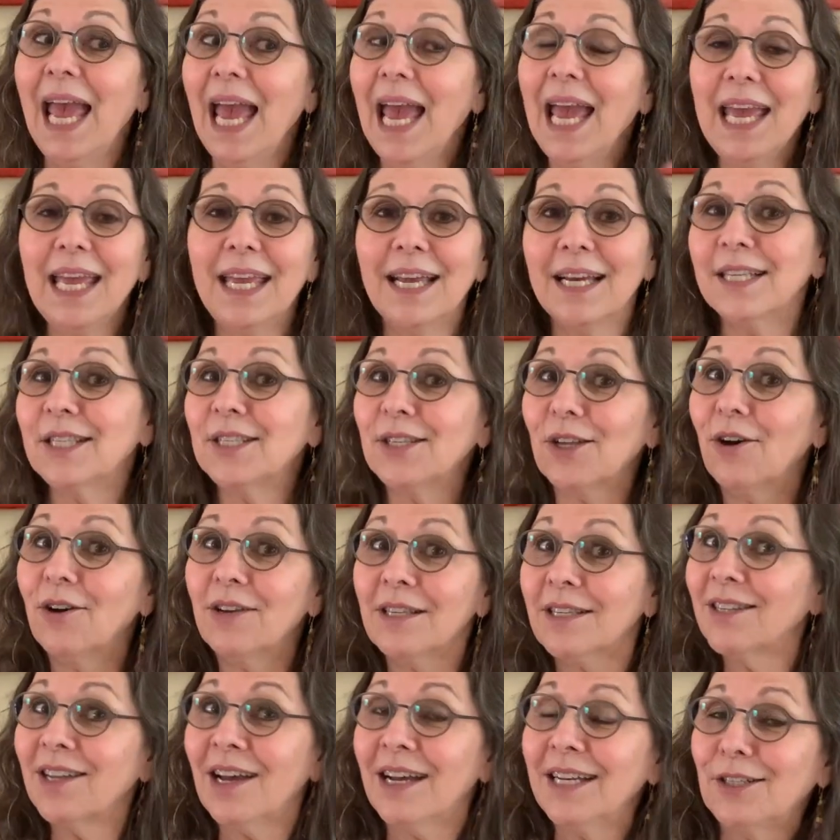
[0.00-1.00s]
"Hey, I saw a
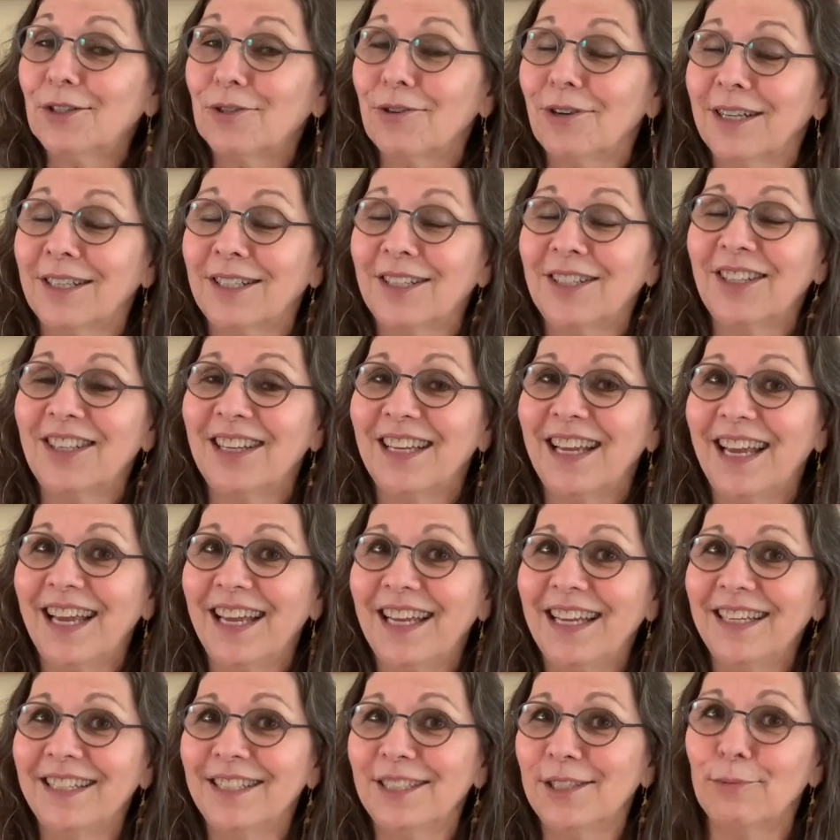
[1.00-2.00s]
Sai truck
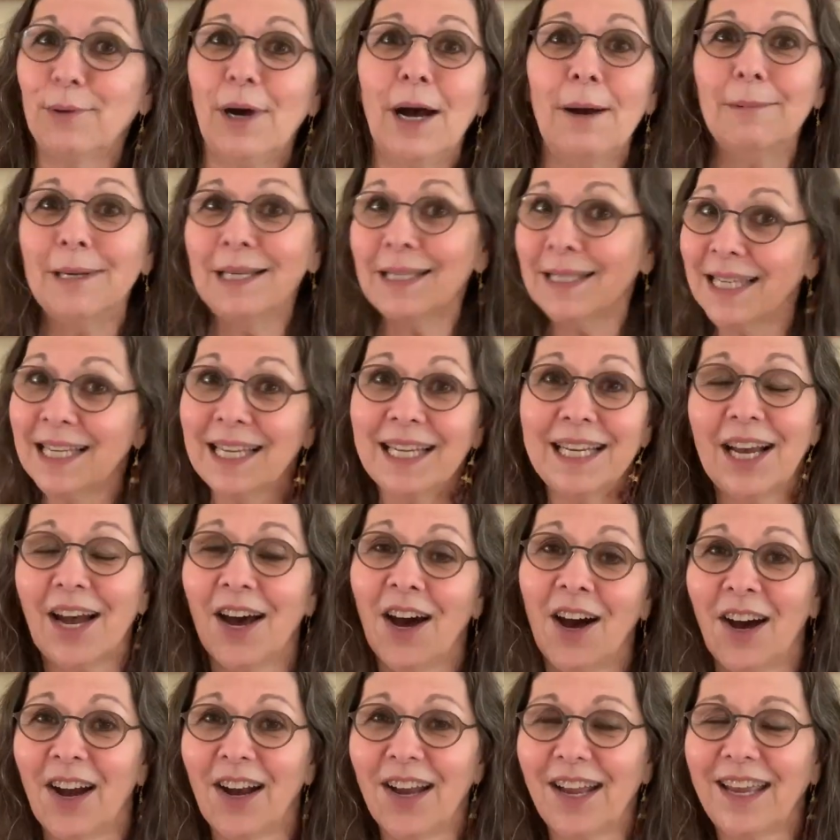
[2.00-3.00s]
today. Swami said
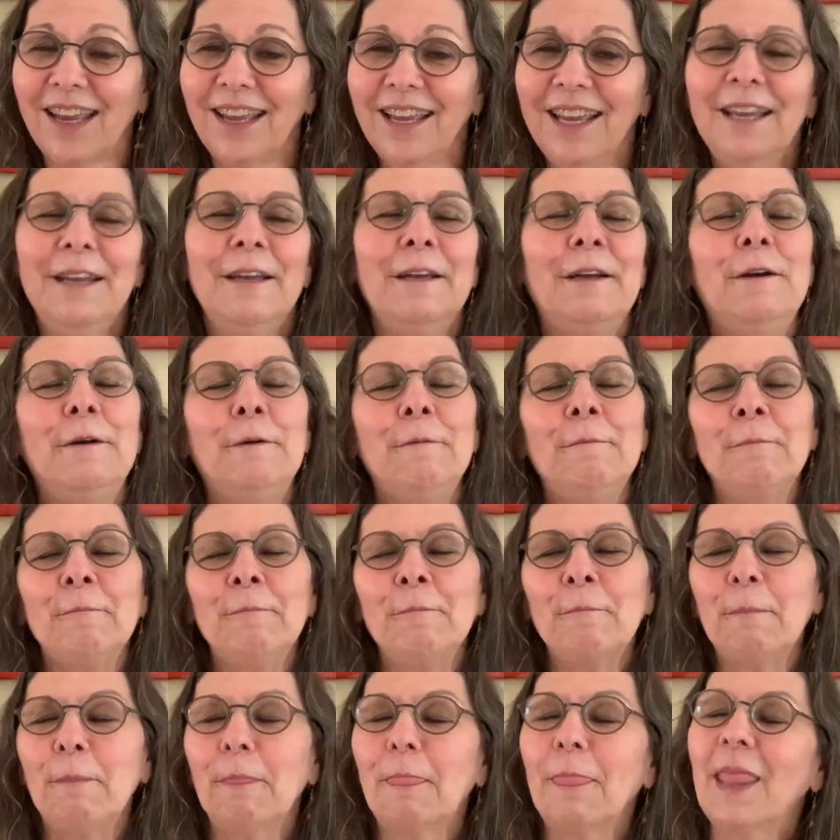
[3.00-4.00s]
hi."
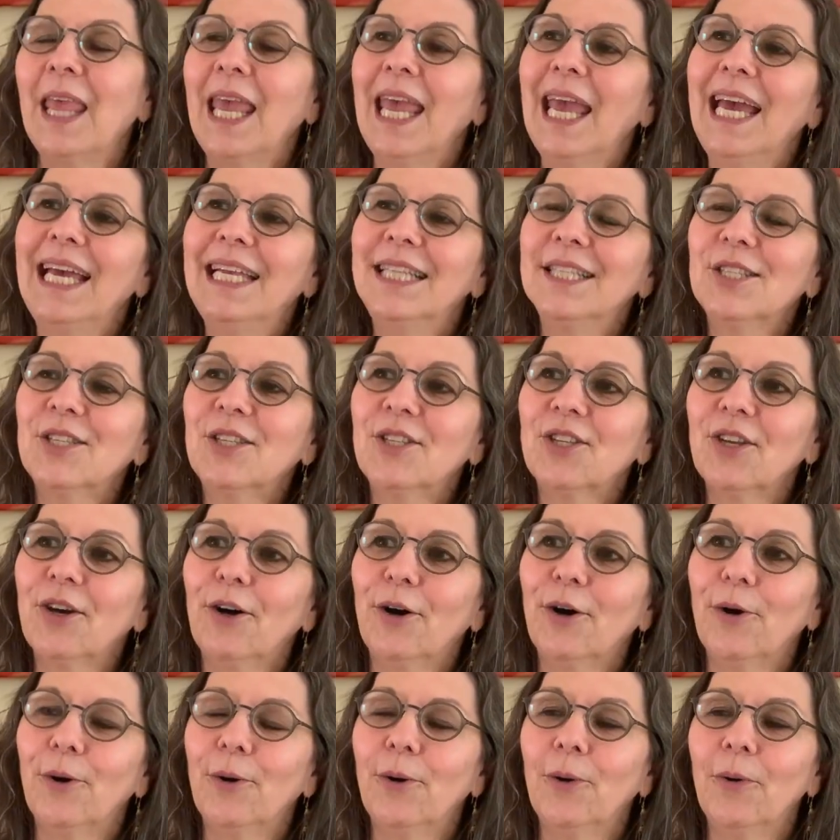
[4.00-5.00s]
And
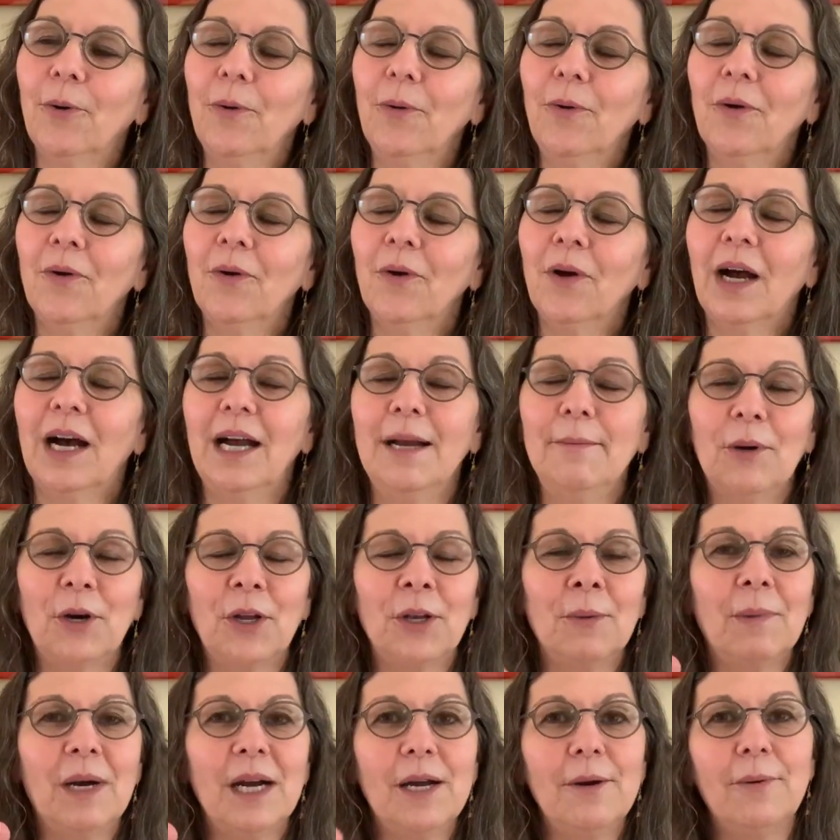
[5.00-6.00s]
so I'm
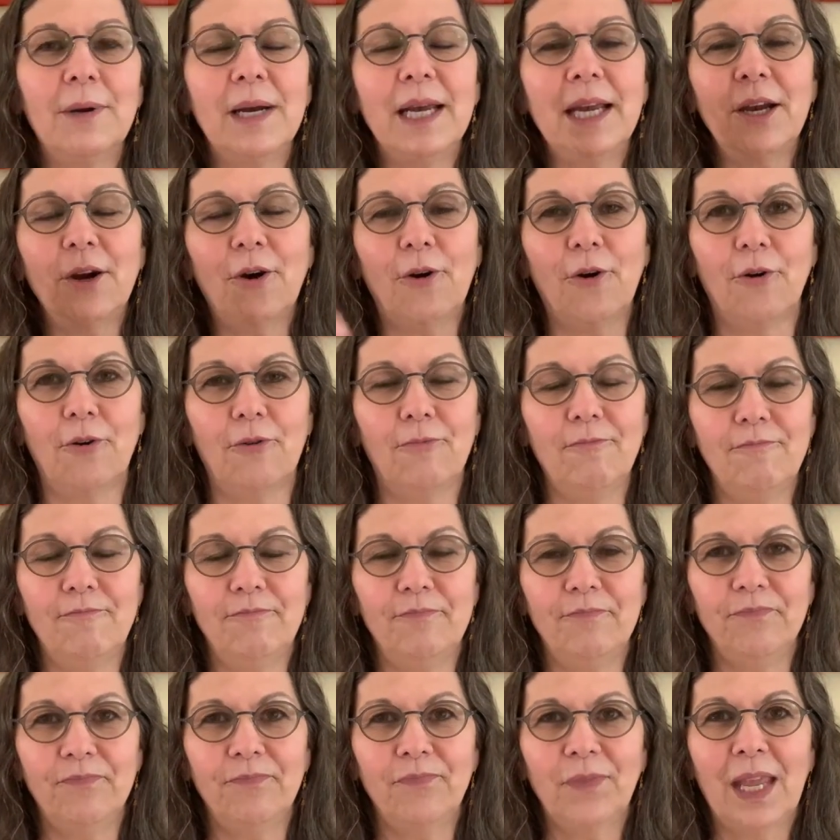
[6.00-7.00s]
on my way home,
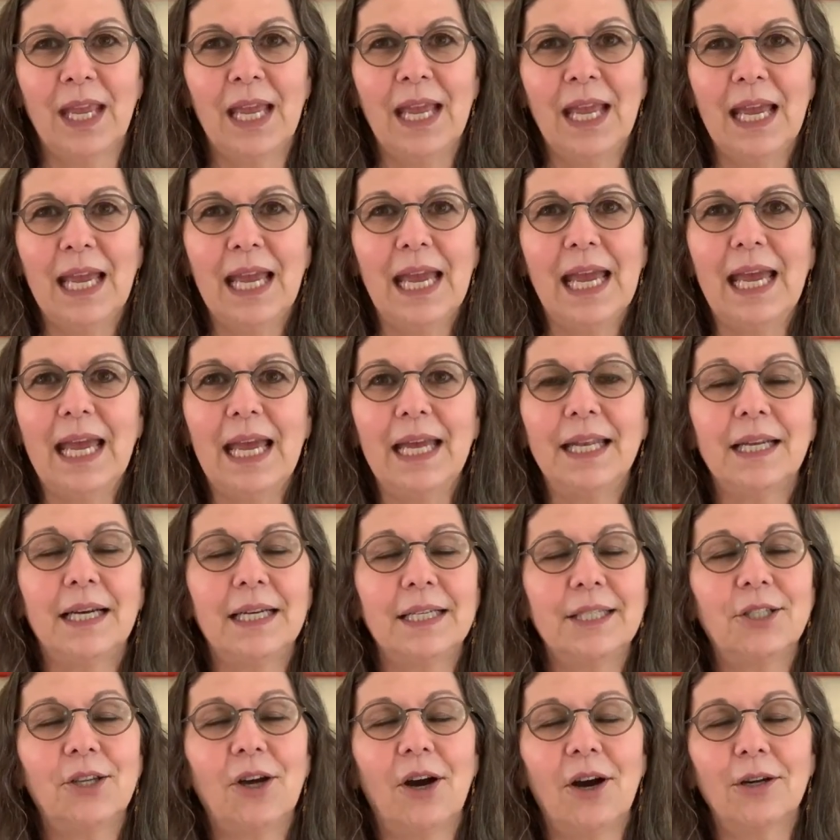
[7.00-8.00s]
and I
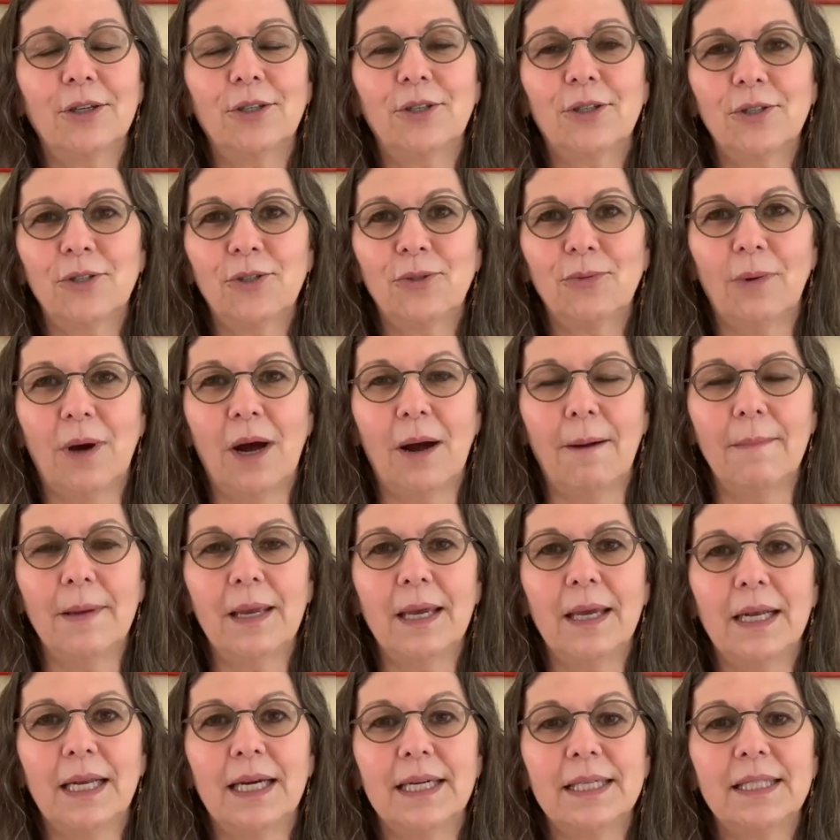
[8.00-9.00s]
talk to Swami,
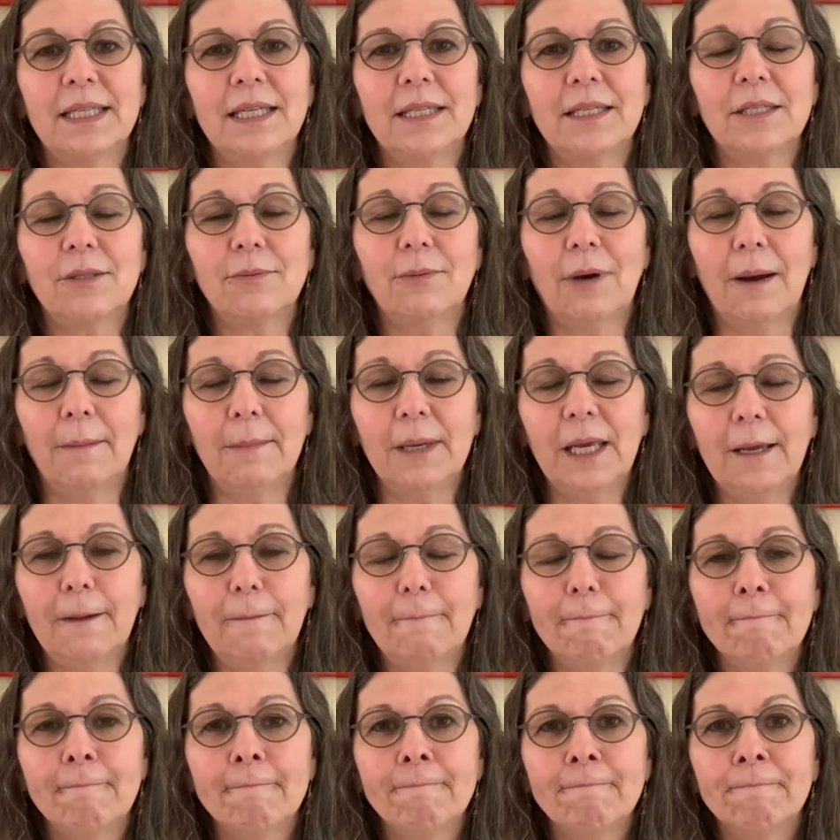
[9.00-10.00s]
and I say, "Swami,